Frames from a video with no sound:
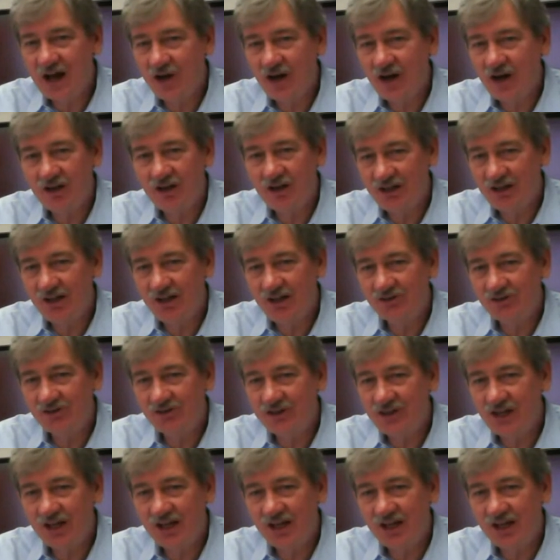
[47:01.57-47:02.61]
on links
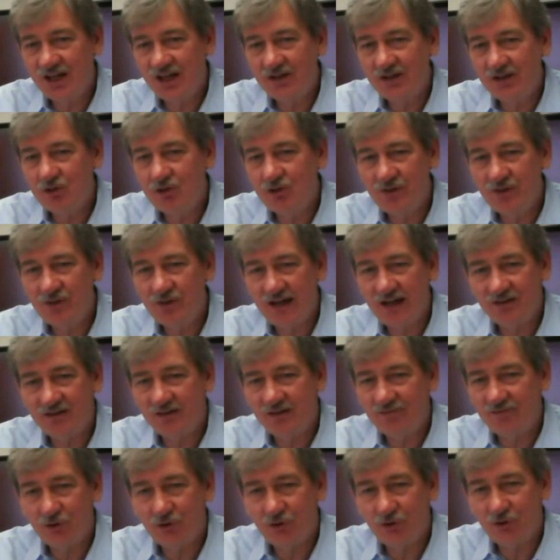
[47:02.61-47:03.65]
and they can't do that
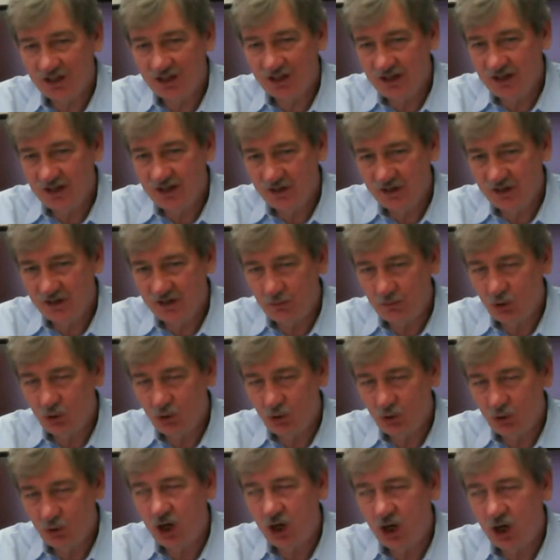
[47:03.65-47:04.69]
for a living
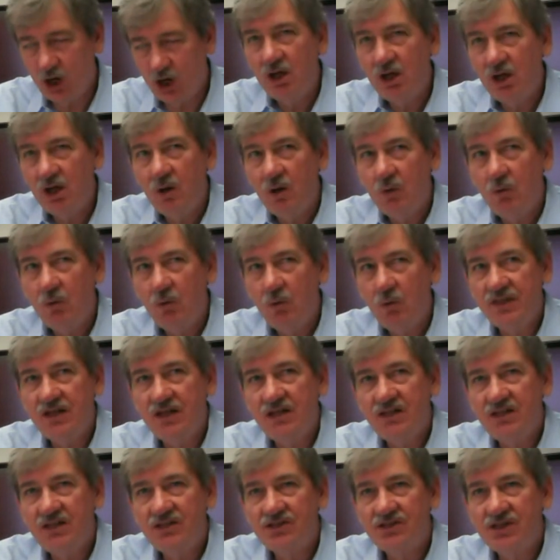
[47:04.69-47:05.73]
anymore, what
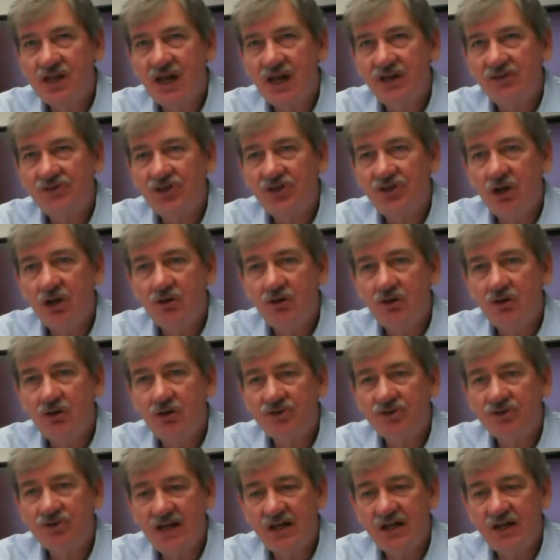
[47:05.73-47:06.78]
these SEOs
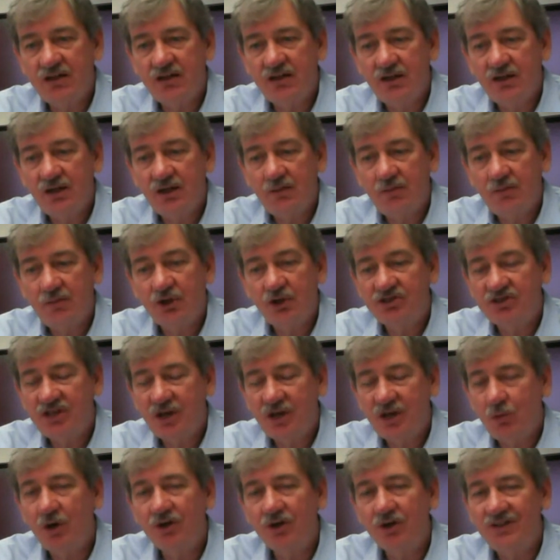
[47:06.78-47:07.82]
did, because they
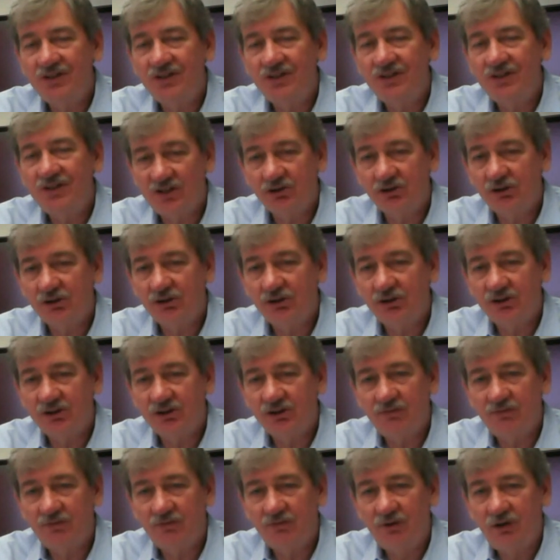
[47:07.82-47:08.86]
weren't technical
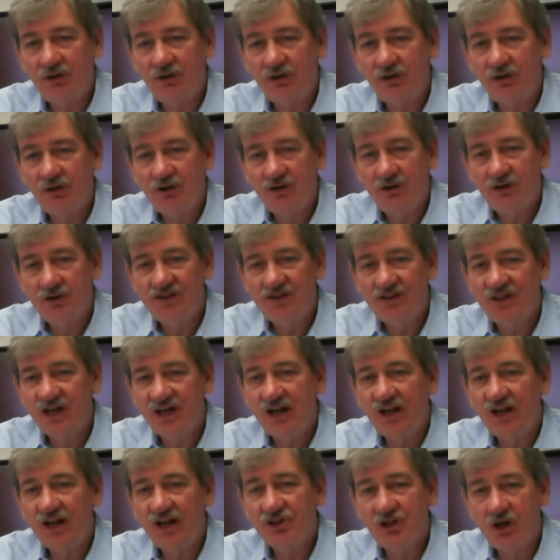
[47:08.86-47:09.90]
enough, they said
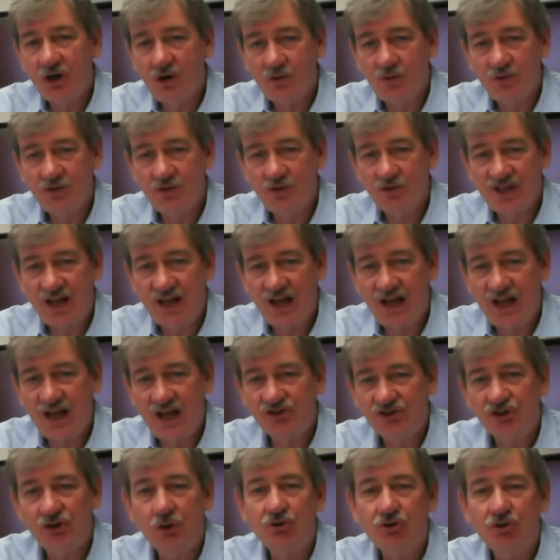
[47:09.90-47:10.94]
SEO was dead,
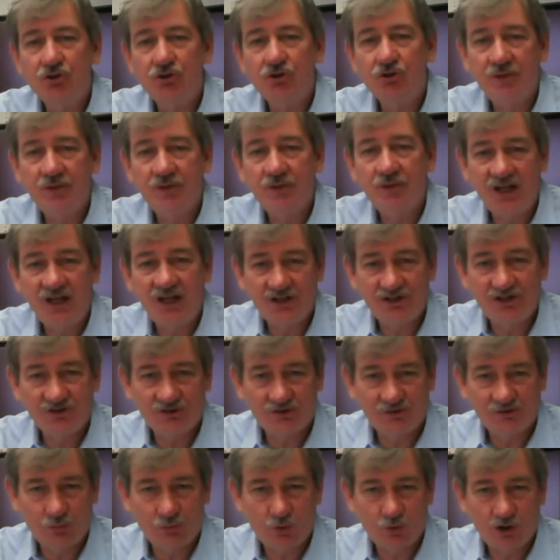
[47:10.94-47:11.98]
social media
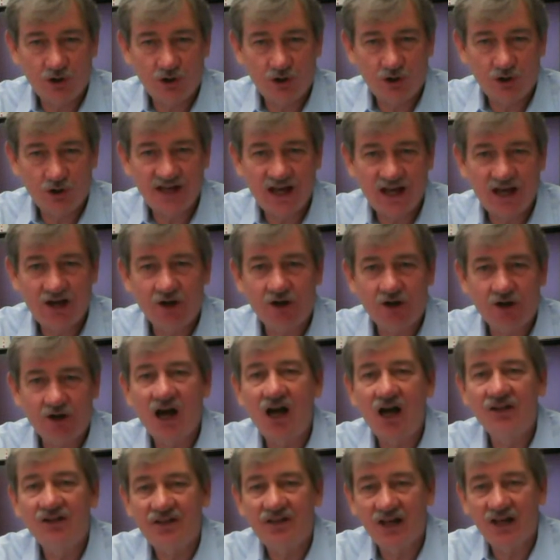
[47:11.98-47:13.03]
is where it's at, or
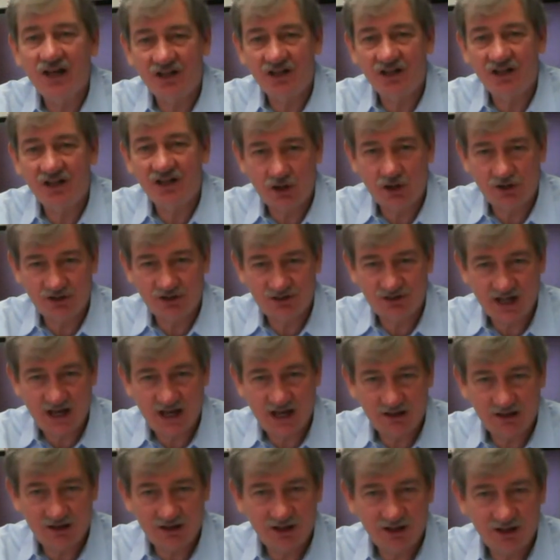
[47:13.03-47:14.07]
content is where it's
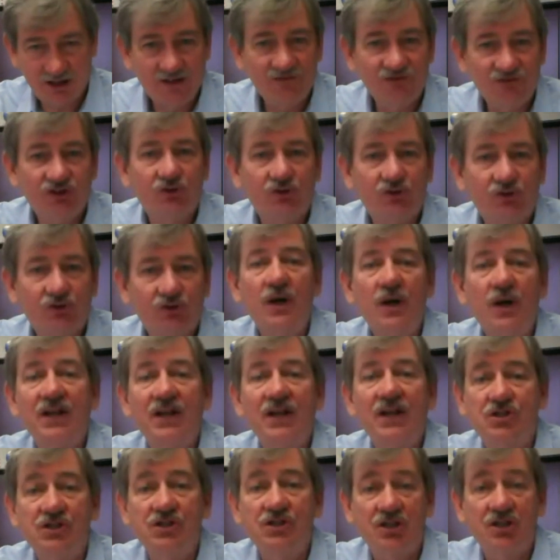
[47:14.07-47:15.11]
at, and they've
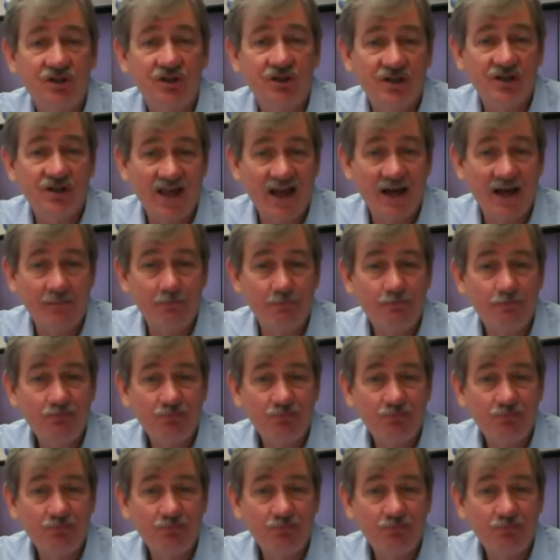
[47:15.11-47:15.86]
switched to that,